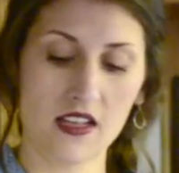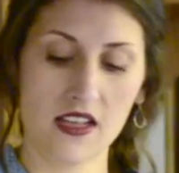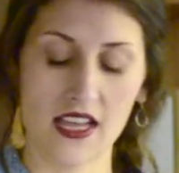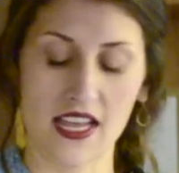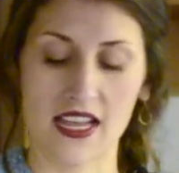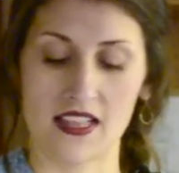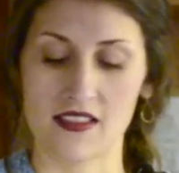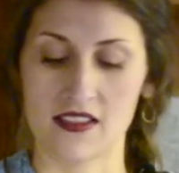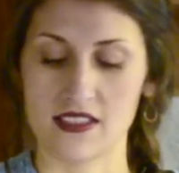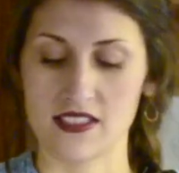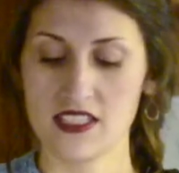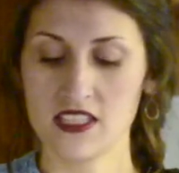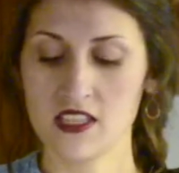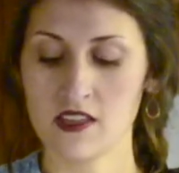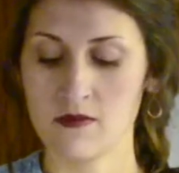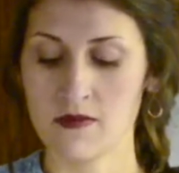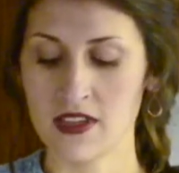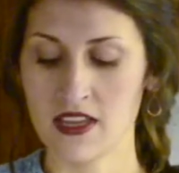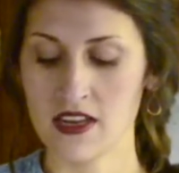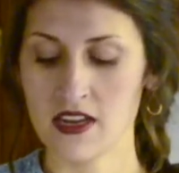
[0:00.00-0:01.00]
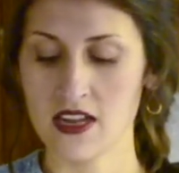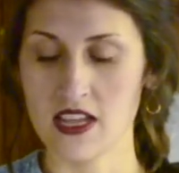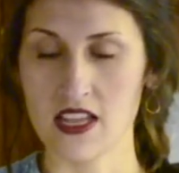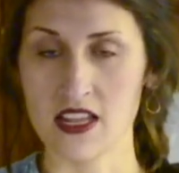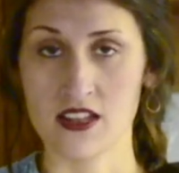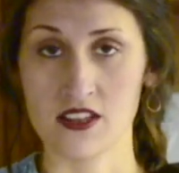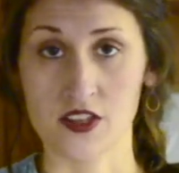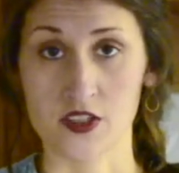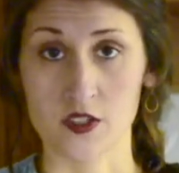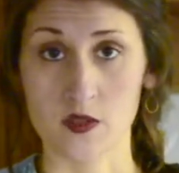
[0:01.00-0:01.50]
and the cinnamon
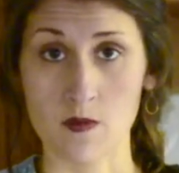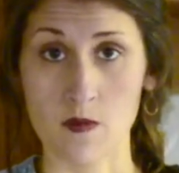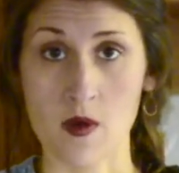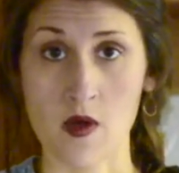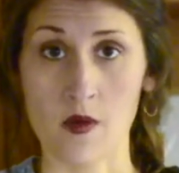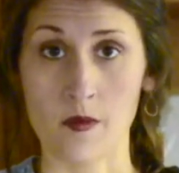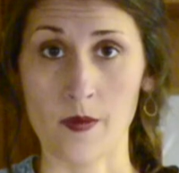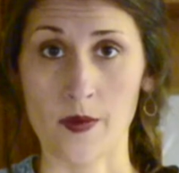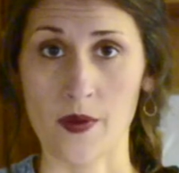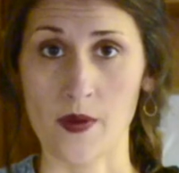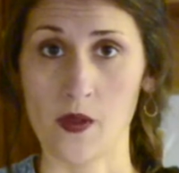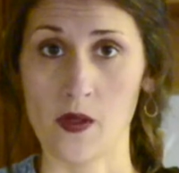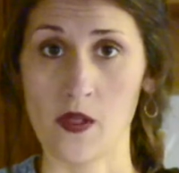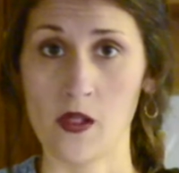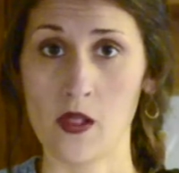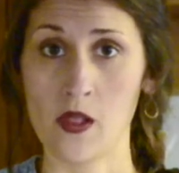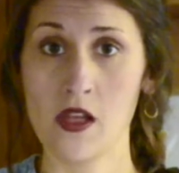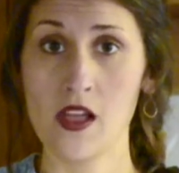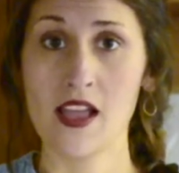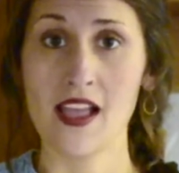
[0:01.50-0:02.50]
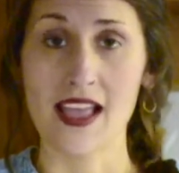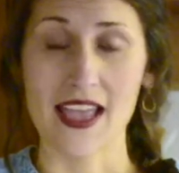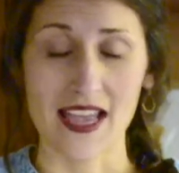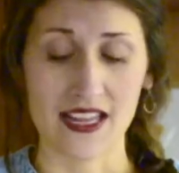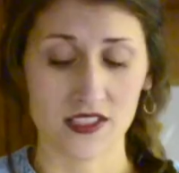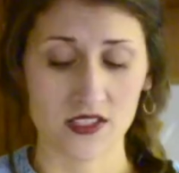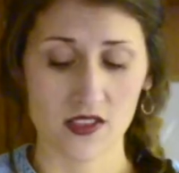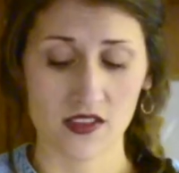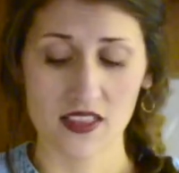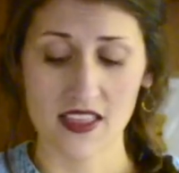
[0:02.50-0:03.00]
in your small bowl.
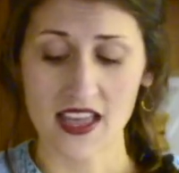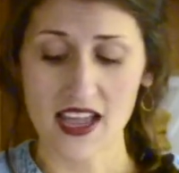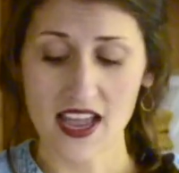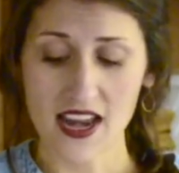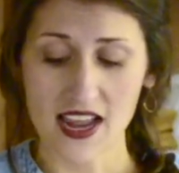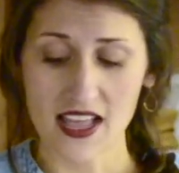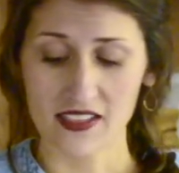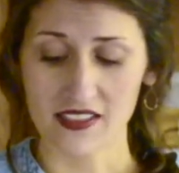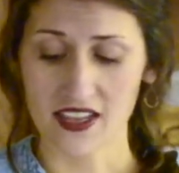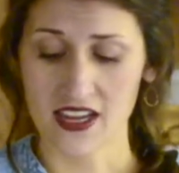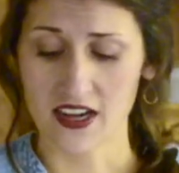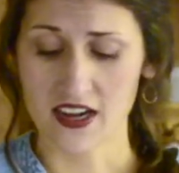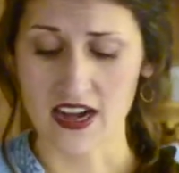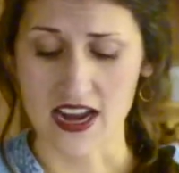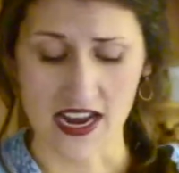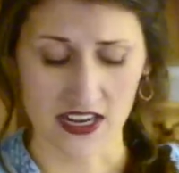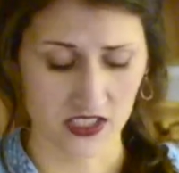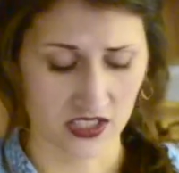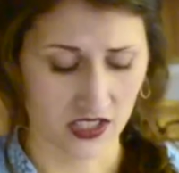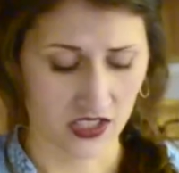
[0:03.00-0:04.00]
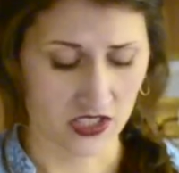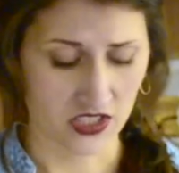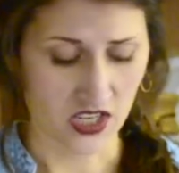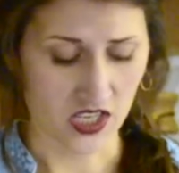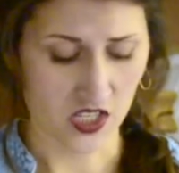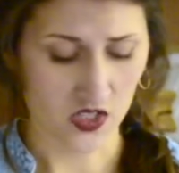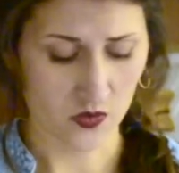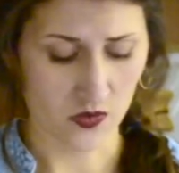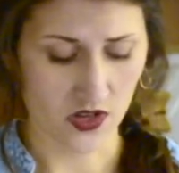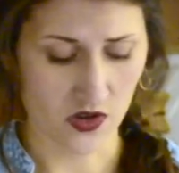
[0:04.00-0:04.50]
And so that layer actually
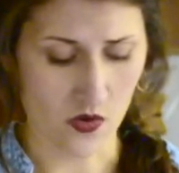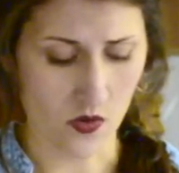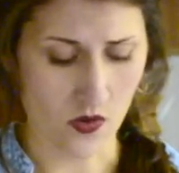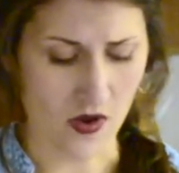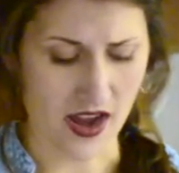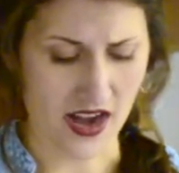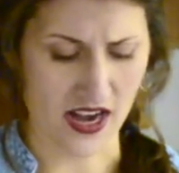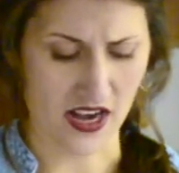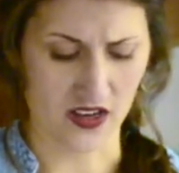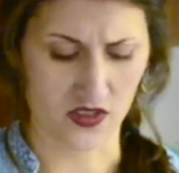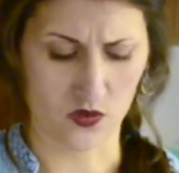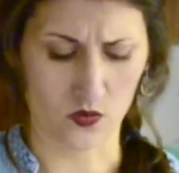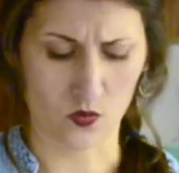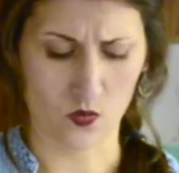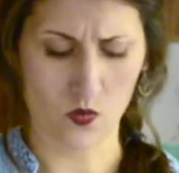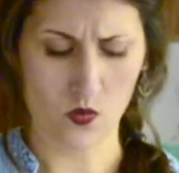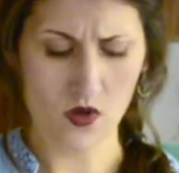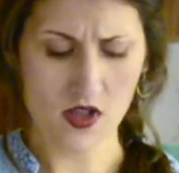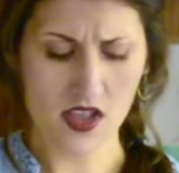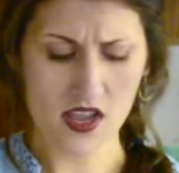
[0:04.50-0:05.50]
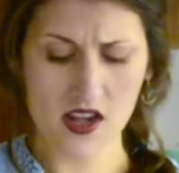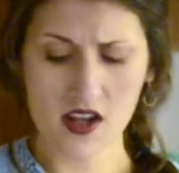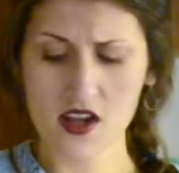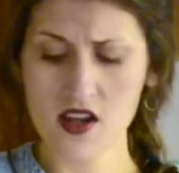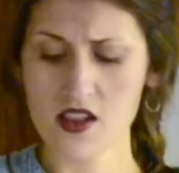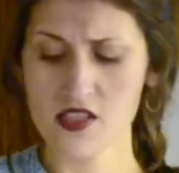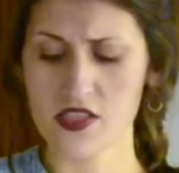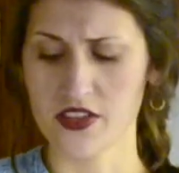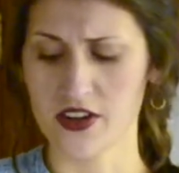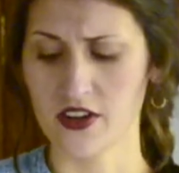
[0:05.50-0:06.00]
just requires
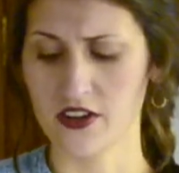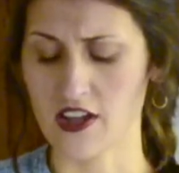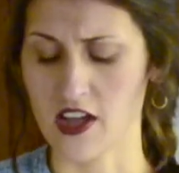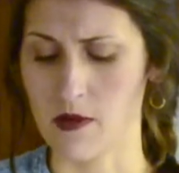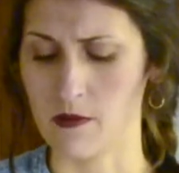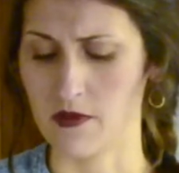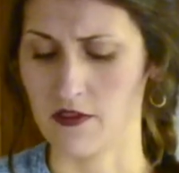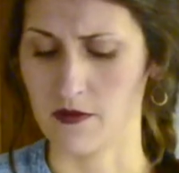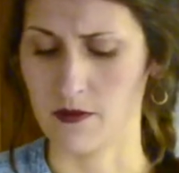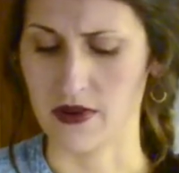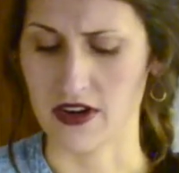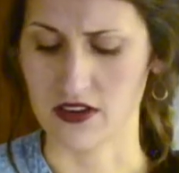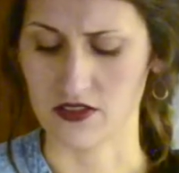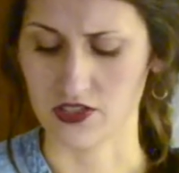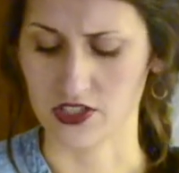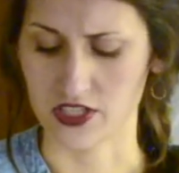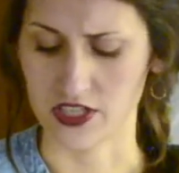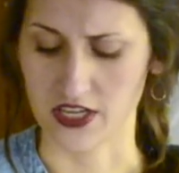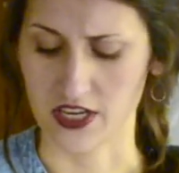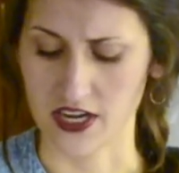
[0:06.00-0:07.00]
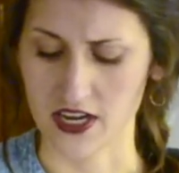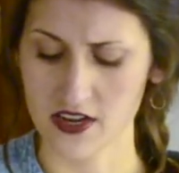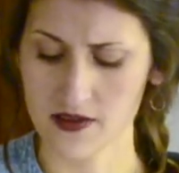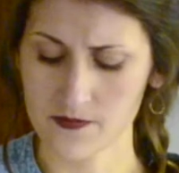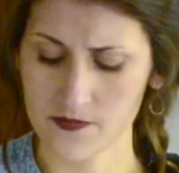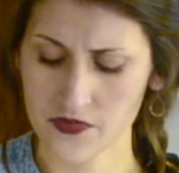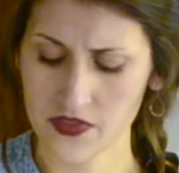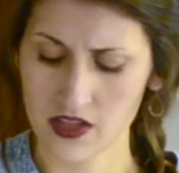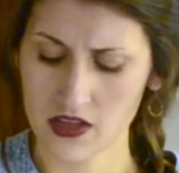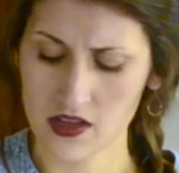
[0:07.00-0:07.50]
1/3 cup of brown sugar.
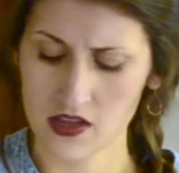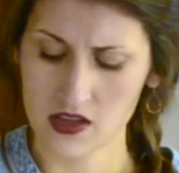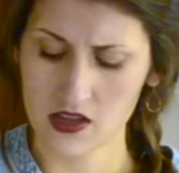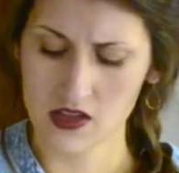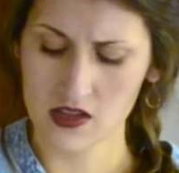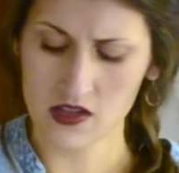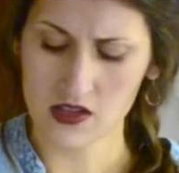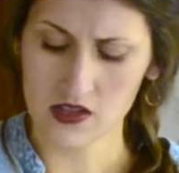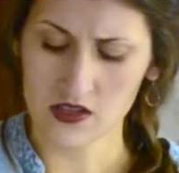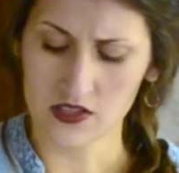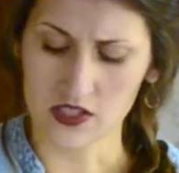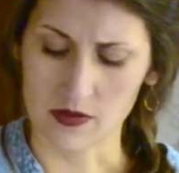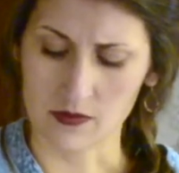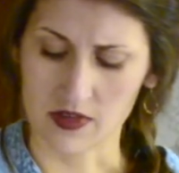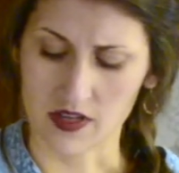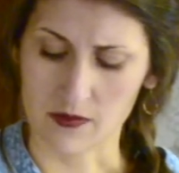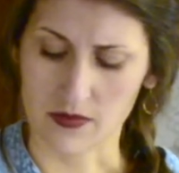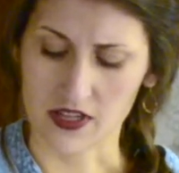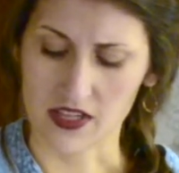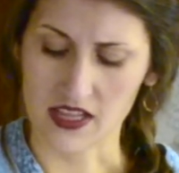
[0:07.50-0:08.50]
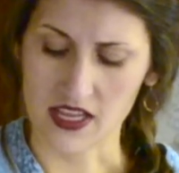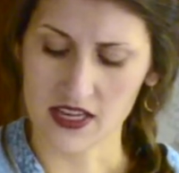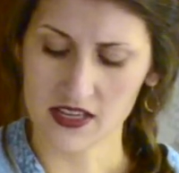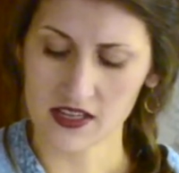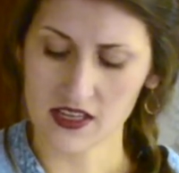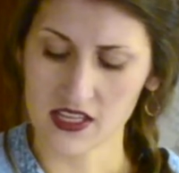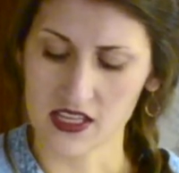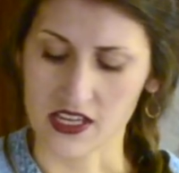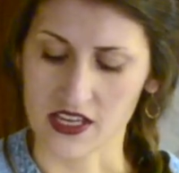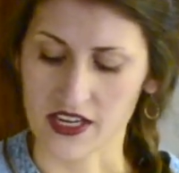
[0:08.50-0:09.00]
So I'm going to put that in
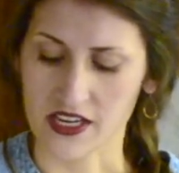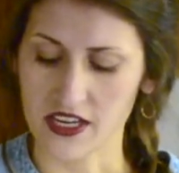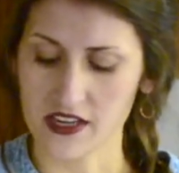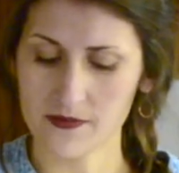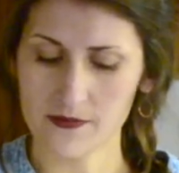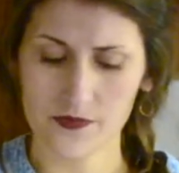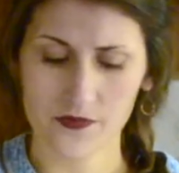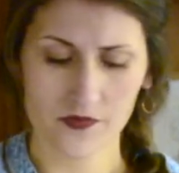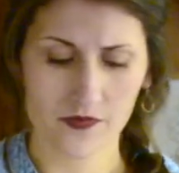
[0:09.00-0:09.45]
here.